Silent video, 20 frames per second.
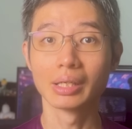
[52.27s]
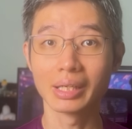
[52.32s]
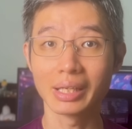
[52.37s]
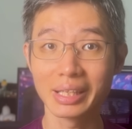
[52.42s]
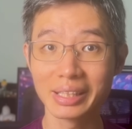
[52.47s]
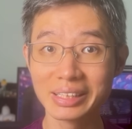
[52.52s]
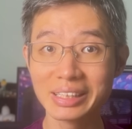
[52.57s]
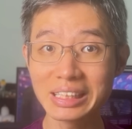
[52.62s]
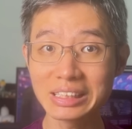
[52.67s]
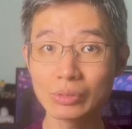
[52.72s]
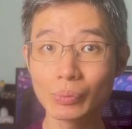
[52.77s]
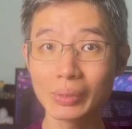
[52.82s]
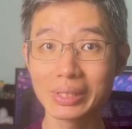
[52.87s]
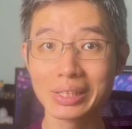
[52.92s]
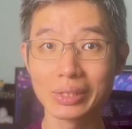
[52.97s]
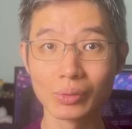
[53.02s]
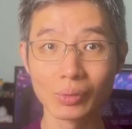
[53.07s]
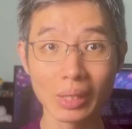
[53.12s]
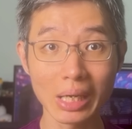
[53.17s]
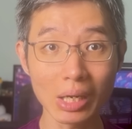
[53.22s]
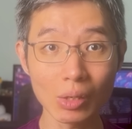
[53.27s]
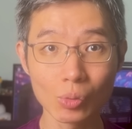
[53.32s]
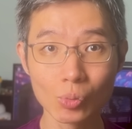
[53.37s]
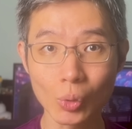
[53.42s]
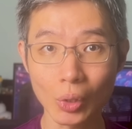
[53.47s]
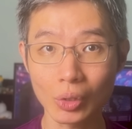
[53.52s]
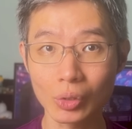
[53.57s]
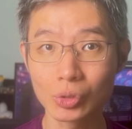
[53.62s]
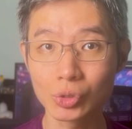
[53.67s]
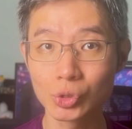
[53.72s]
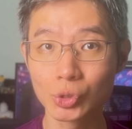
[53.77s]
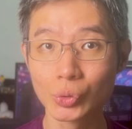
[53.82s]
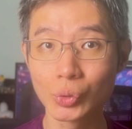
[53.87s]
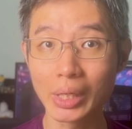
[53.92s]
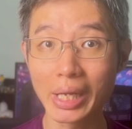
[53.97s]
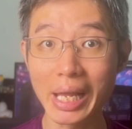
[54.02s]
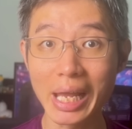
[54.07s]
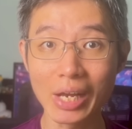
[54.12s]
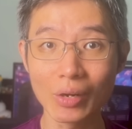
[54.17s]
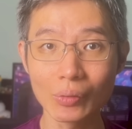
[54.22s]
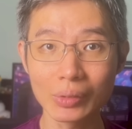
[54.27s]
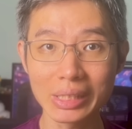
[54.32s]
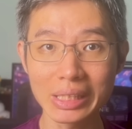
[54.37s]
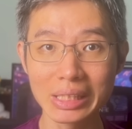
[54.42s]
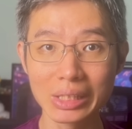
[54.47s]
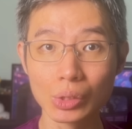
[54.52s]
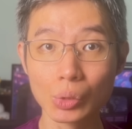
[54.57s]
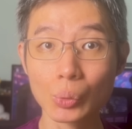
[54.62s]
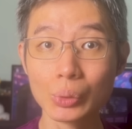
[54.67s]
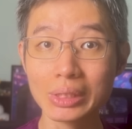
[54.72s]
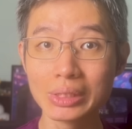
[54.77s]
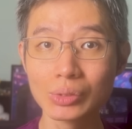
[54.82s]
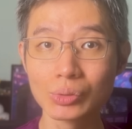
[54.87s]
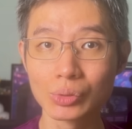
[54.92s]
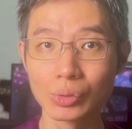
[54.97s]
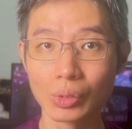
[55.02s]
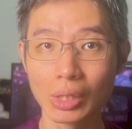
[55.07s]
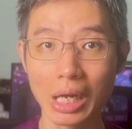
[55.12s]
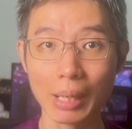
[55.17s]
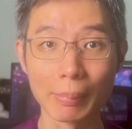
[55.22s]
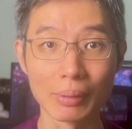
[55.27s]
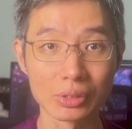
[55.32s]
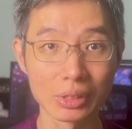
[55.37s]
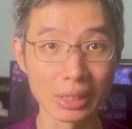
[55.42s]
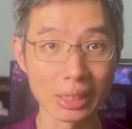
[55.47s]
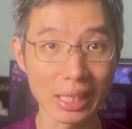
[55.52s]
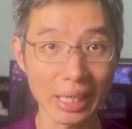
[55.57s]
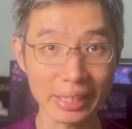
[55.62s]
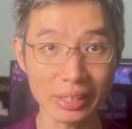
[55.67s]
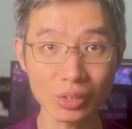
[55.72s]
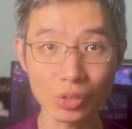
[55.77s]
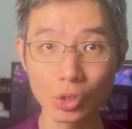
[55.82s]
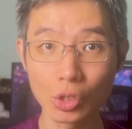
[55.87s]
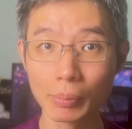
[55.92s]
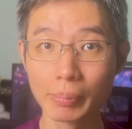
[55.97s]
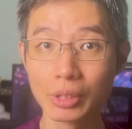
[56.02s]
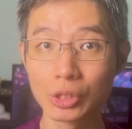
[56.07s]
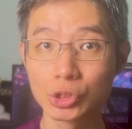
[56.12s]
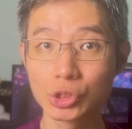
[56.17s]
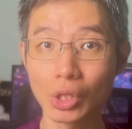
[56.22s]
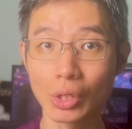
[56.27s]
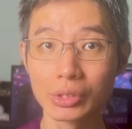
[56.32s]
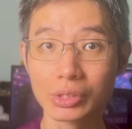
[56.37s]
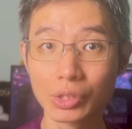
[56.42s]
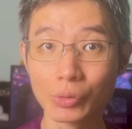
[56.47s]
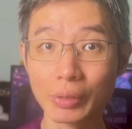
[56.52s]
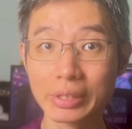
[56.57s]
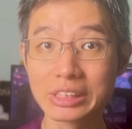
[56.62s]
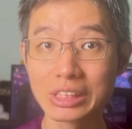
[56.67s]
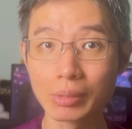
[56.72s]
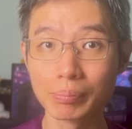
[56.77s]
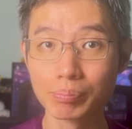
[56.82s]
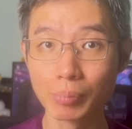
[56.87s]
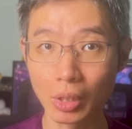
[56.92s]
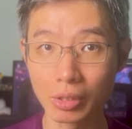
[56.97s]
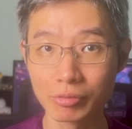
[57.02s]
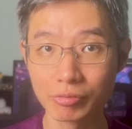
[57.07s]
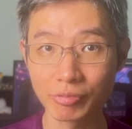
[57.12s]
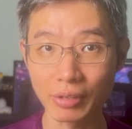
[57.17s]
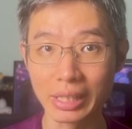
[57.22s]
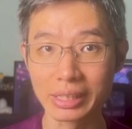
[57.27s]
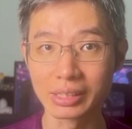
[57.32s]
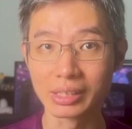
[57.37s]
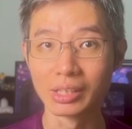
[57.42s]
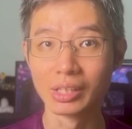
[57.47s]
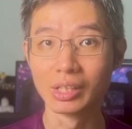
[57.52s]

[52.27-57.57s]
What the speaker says: In this video, I'll walk you through everything you need to know about the LionGlobal Short Duration Bond Fund.